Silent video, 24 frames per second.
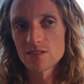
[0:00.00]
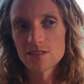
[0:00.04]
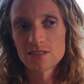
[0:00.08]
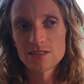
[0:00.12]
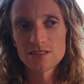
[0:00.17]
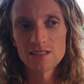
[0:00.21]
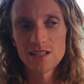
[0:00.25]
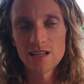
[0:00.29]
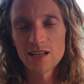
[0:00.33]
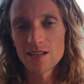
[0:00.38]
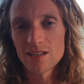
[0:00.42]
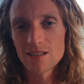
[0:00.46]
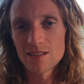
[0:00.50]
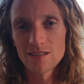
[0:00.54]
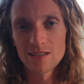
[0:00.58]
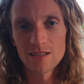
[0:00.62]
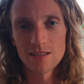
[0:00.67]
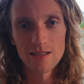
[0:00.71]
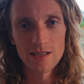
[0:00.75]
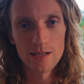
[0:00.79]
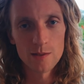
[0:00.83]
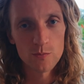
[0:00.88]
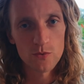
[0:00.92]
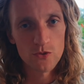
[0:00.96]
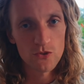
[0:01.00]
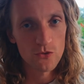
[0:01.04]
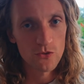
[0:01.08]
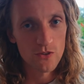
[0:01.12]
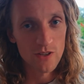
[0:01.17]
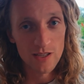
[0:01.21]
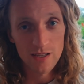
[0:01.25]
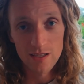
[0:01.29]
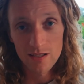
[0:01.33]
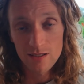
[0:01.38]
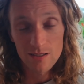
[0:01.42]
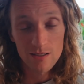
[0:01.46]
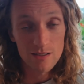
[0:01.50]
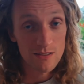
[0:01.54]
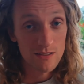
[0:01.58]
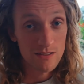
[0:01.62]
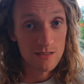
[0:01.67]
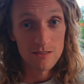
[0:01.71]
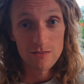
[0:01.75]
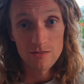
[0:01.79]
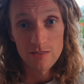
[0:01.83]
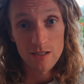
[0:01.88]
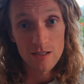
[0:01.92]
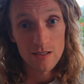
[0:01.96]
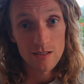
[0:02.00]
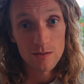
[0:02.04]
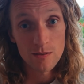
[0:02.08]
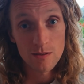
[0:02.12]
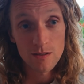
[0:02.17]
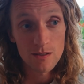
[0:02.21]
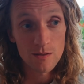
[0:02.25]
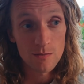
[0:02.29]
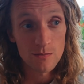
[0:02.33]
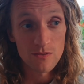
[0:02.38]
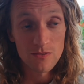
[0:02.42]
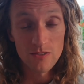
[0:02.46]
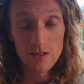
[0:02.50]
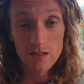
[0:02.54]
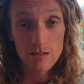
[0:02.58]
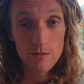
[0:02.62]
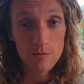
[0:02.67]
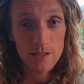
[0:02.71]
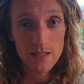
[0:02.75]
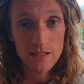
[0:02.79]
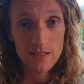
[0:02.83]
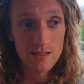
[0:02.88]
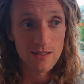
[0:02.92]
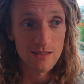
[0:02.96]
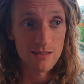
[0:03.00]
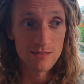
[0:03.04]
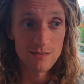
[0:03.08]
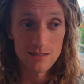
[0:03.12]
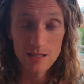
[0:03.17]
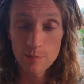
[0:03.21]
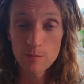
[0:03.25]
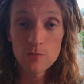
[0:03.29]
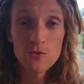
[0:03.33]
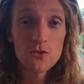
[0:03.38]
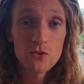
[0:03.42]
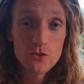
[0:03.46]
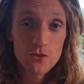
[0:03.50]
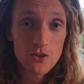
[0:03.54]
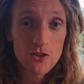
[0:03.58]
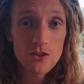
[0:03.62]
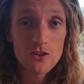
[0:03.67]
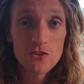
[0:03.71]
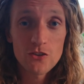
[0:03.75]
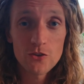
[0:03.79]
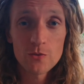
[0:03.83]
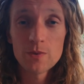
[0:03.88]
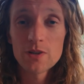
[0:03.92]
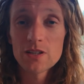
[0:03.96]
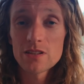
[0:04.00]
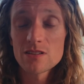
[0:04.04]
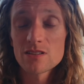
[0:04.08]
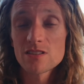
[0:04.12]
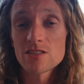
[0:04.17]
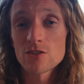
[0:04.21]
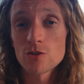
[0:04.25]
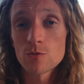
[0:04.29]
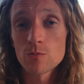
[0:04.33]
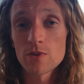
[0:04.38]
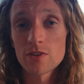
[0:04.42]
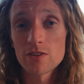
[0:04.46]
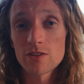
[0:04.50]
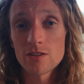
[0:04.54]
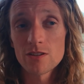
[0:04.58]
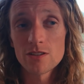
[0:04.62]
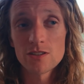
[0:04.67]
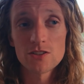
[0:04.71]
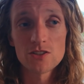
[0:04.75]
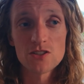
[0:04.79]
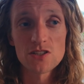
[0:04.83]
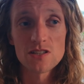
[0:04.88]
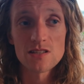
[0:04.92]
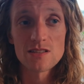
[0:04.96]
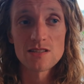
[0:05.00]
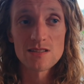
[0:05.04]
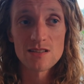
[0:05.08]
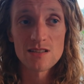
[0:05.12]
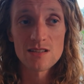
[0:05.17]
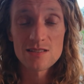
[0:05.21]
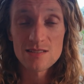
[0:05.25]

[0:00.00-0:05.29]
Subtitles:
Saturn and Neptune hanging out at the very, very beginning. Neptune talks about these new mythologies.